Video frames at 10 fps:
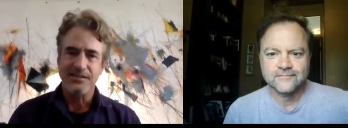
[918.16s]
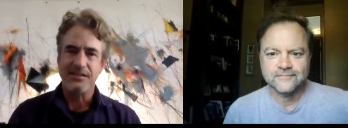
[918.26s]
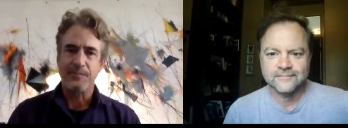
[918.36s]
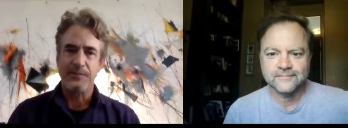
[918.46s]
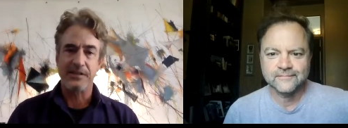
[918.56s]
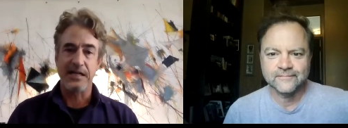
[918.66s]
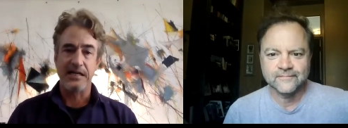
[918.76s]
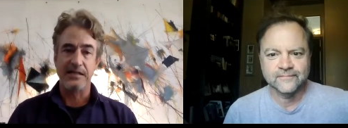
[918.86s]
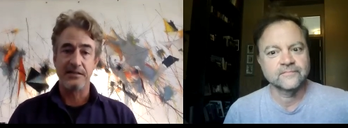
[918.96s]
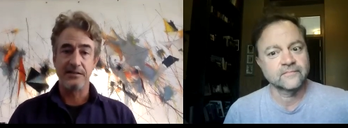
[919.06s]
Speaker 1: suck, but you
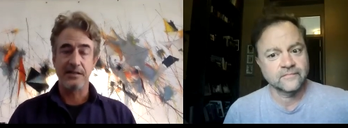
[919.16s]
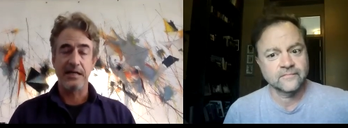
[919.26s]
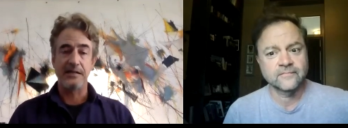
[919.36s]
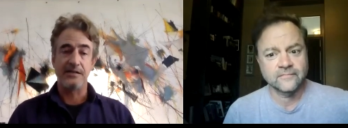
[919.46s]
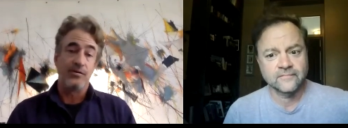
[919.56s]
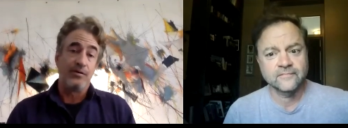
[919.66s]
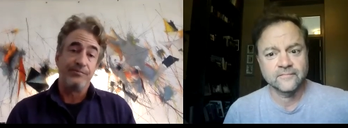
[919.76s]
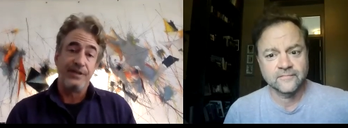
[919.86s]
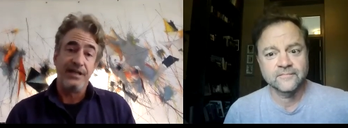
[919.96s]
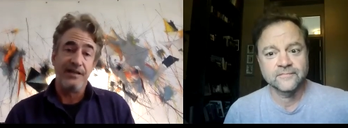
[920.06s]
gotta you gotta do them,
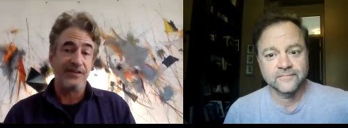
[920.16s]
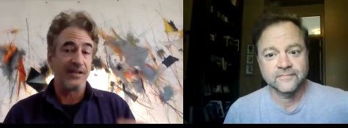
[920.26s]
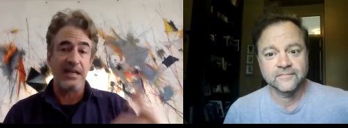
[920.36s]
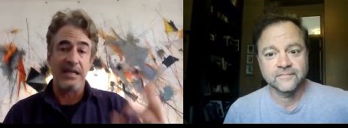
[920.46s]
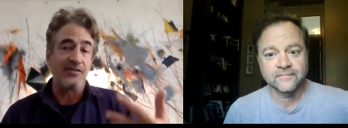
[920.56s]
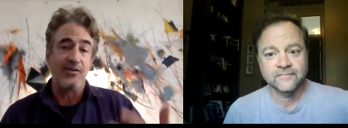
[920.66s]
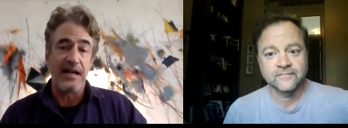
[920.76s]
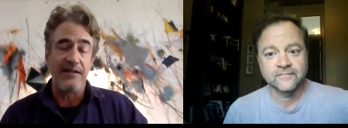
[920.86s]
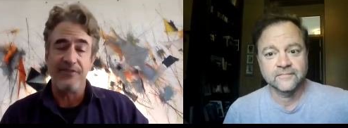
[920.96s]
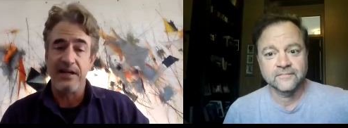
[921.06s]
and if you can't do it
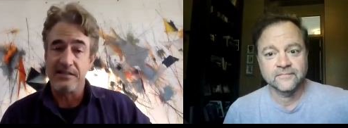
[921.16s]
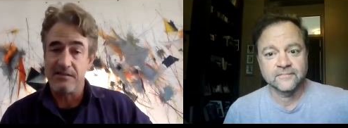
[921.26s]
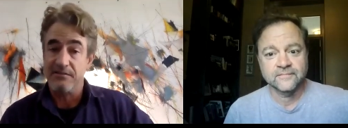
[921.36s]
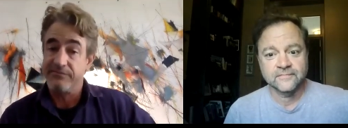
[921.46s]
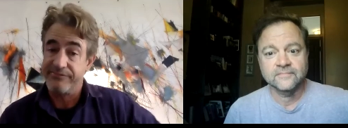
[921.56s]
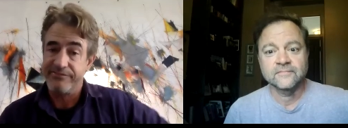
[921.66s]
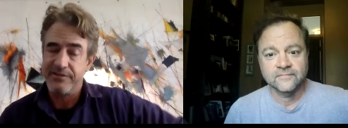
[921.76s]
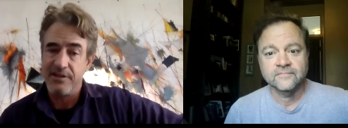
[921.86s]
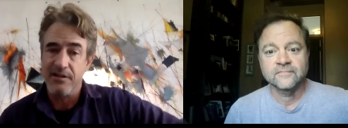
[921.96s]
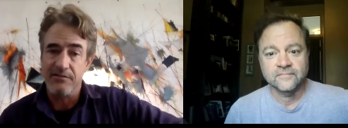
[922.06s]
half-assed, or
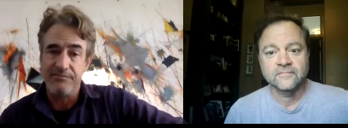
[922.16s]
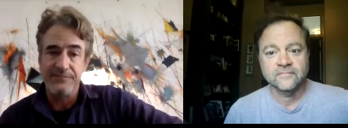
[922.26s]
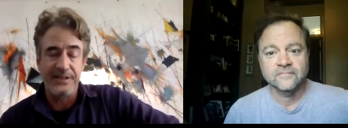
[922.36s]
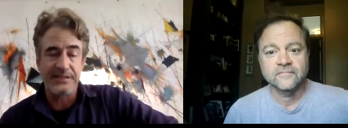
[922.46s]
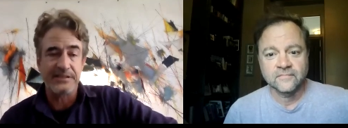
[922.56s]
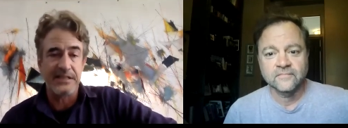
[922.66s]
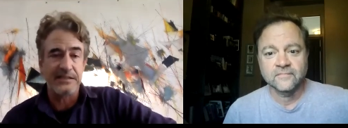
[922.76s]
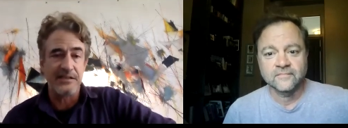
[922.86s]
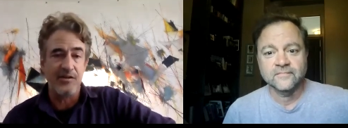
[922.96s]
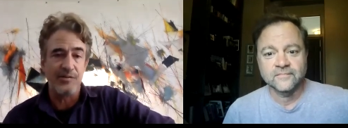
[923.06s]
you know, that's
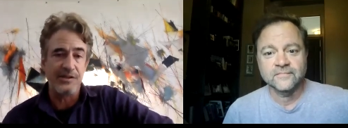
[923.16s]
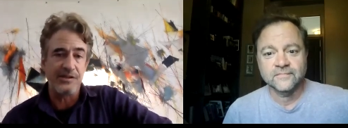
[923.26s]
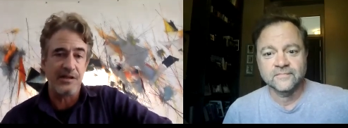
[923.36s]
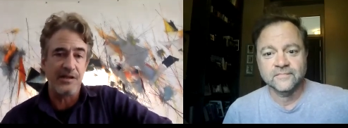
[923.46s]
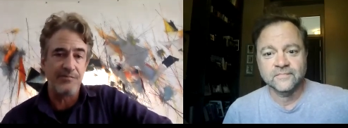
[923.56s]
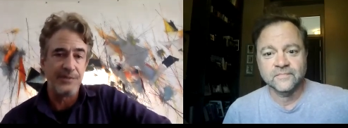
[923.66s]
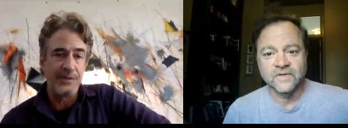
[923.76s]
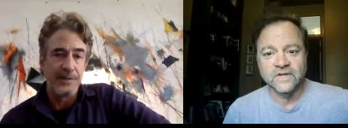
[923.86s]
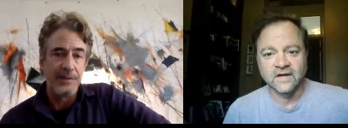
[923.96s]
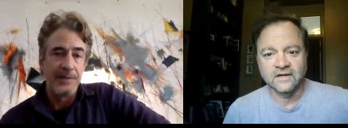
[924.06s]
that's nobody's time.
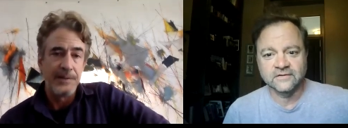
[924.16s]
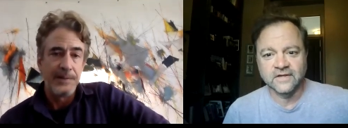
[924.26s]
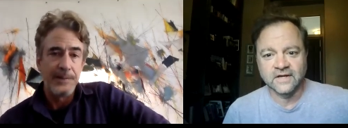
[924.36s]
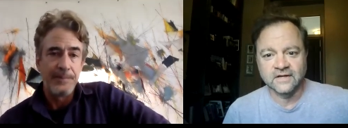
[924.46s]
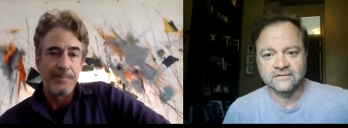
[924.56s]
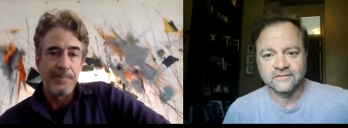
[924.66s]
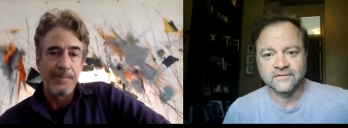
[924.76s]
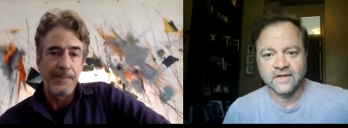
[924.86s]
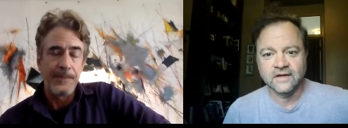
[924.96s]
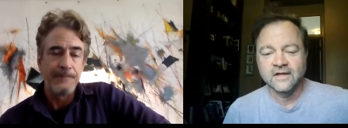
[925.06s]
Speaker 2: Yeah, yeah,
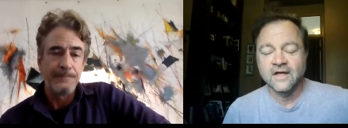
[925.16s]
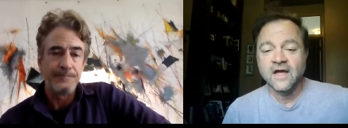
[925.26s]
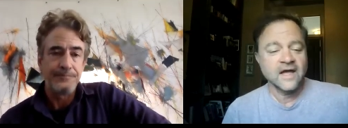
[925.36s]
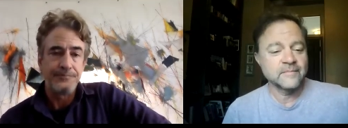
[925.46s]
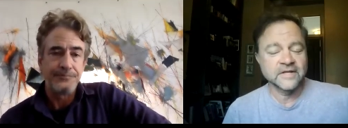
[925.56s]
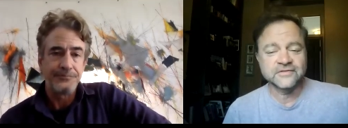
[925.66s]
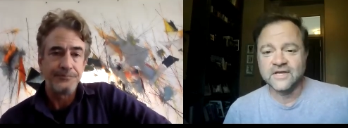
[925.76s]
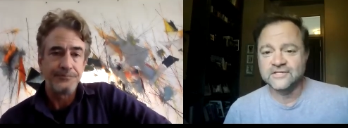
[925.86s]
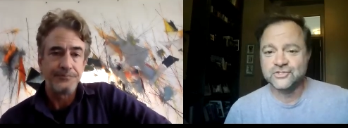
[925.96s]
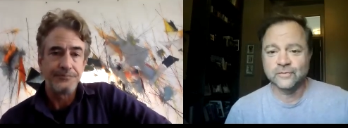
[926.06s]
yeah. Hey,
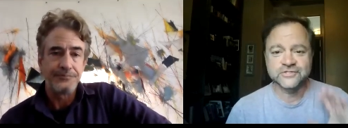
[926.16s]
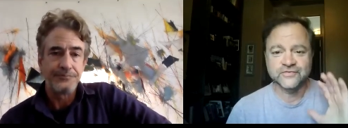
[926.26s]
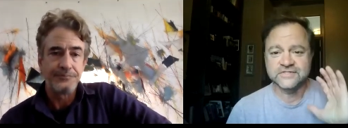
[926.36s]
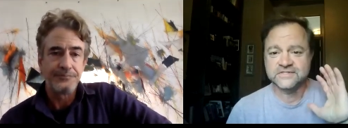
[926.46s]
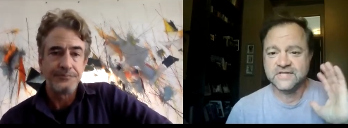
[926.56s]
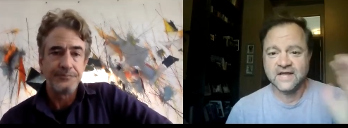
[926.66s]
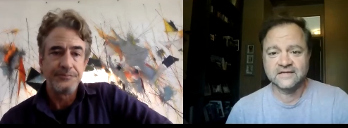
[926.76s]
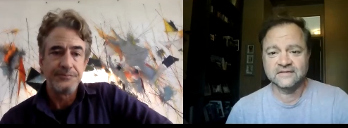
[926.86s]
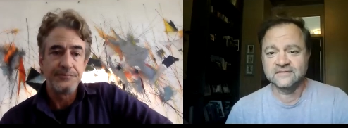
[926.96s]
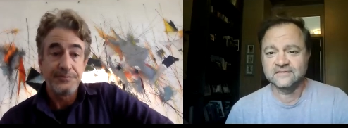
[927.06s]
man, thanks so much for
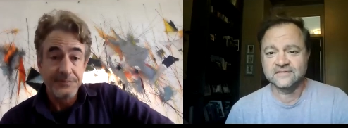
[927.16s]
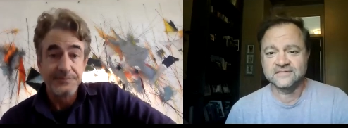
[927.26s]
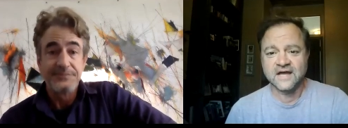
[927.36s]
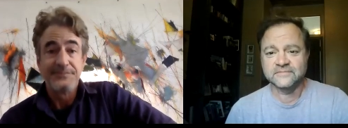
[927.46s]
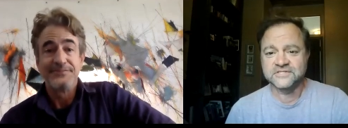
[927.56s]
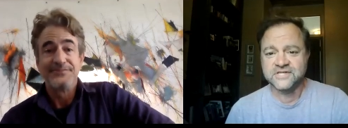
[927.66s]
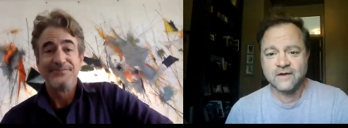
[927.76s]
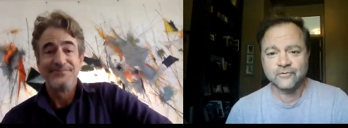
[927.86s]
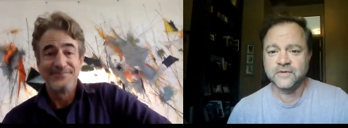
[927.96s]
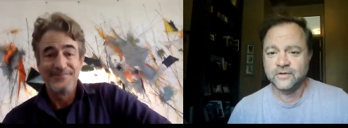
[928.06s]
taking the time to
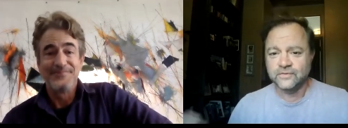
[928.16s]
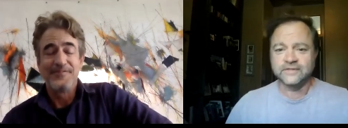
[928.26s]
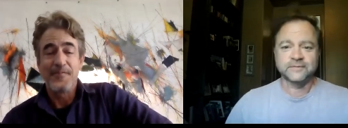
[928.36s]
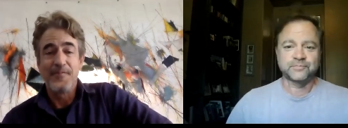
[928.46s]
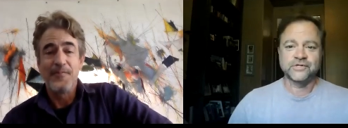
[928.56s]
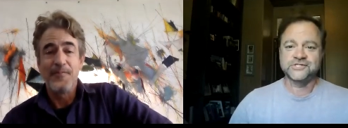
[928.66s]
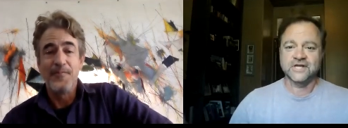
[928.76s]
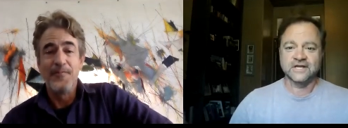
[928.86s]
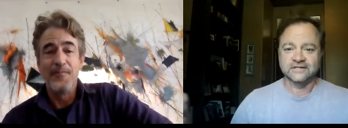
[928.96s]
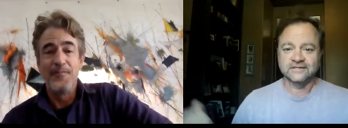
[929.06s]
chat with me. I really
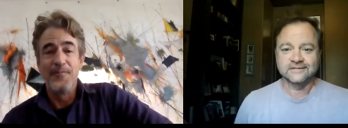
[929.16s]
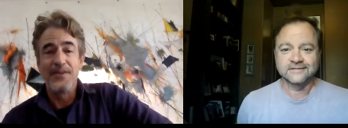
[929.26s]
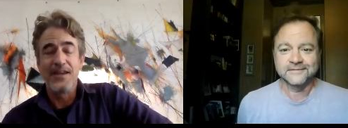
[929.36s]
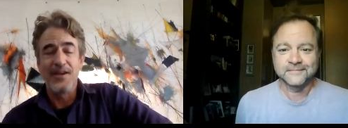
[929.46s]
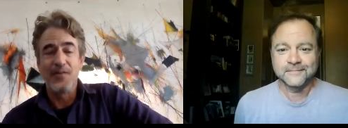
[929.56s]
appreciate it.
Speaker 1: You